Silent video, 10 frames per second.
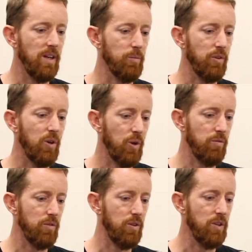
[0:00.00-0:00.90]
And with
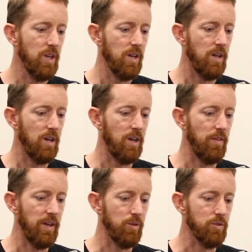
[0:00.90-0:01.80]
COVID,
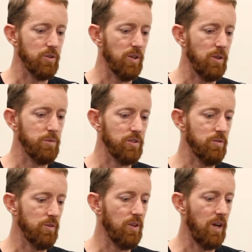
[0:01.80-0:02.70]
that also helped
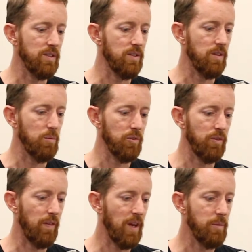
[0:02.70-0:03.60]
us to realize that there
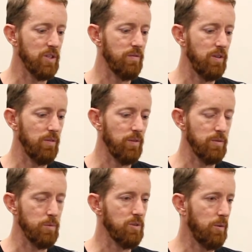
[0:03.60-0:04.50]
wasn't that much of a
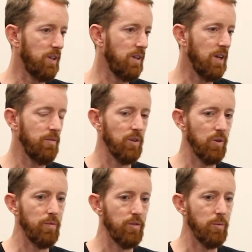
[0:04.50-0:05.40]
difference between having
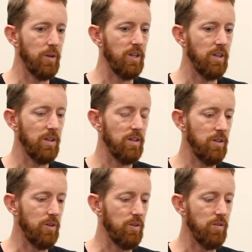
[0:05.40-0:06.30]
an office where
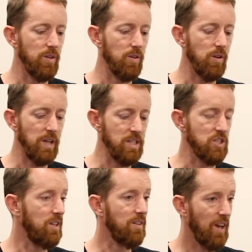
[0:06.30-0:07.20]

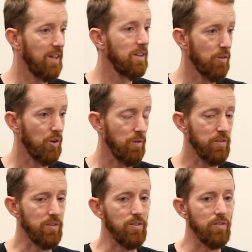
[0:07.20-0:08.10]
engineers had their own
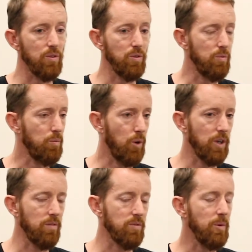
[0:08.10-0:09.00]
offices to
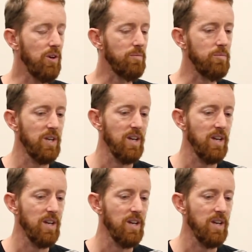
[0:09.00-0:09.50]
working from home.